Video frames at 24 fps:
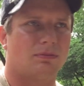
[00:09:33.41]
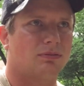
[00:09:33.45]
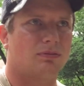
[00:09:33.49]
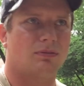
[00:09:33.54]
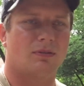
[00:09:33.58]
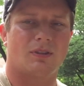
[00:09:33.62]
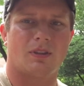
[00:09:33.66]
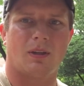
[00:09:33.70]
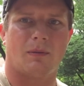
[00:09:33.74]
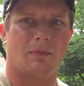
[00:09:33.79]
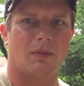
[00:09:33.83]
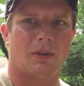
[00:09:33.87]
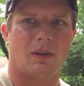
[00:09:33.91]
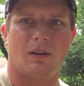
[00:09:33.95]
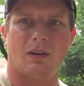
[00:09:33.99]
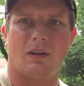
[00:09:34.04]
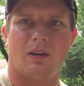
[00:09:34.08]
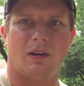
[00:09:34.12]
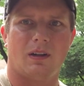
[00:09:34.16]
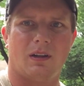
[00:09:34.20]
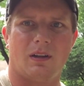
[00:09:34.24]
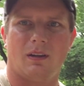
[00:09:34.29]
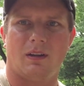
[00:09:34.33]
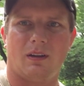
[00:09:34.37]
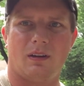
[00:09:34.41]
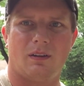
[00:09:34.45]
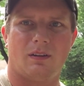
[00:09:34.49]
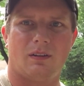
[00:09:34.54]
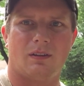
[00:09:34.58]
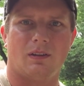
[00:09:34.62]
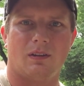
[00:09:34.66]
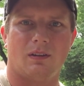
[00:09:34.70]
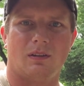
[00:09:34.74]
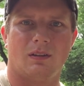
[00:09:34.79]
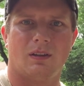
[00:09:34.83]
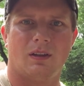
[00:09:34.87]
something or another,
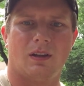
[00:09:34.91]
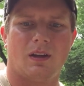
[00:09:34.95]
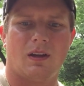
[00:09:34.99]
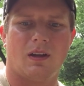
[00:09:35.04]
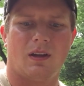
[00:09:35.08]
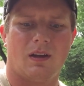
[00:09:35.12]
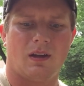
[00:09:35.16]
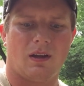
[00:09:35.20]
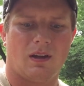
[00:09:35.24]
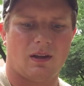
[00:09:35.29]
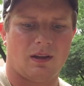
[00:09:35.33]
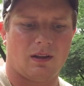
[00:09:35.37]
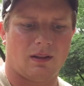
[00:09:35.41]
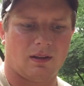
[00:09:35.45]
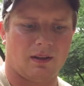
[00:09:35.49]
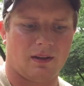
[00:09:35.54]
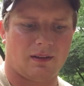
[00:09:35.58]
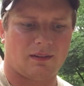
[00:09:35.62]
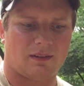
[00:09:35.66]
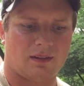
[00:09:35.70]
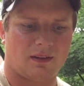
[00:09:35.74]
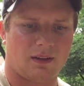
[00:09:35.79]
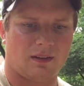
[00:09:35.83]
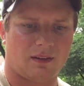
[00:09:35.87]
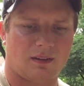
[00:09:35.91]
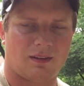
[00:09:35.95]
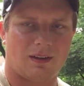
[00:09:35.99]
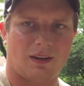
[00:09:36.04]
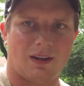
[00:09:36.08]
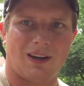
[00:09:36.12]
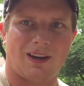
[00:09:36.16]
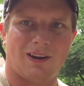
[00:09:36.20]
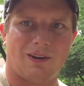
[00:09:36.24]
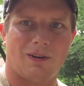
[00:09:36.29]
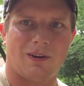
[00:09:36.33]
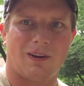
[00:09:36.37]
so let's see
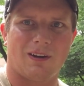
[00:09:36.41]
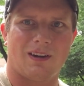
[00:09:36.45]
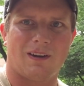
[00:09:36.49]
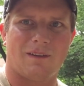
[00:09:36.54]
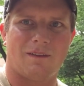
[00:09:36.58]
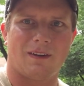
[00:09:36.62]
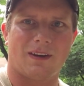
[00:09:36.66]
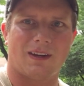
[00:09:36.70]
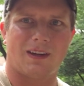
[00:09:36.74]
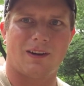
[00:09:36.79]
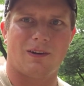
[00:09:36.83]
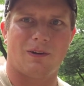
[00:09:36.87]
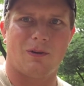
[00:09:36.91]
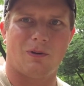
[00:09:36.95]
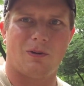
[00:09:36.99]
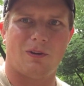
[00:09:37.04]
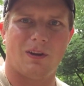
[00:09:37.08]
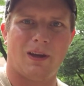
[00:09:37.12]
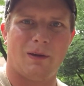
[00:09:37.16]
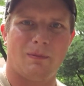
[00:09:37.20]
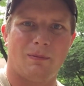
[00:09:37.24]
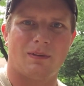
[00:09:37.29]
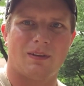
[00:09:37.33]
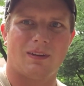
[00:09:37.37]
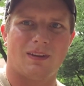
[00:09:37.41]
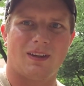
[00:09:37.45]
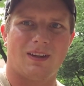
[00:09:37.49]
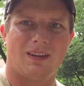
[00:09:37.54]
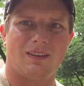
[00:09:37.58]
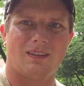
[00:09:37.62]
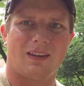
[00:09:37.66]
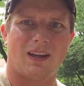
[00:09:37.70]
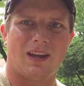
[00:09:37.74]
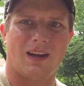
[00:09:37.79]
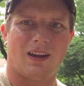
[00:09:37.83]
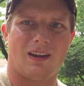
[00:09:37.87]
if it can hold up to
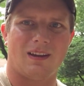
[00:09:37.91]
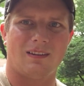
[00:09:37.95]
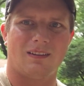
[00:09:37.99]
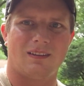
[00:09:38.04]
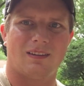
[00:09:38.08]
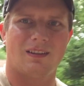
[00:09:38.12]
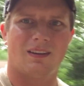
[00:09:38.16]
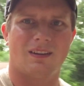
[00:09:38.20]
these guys.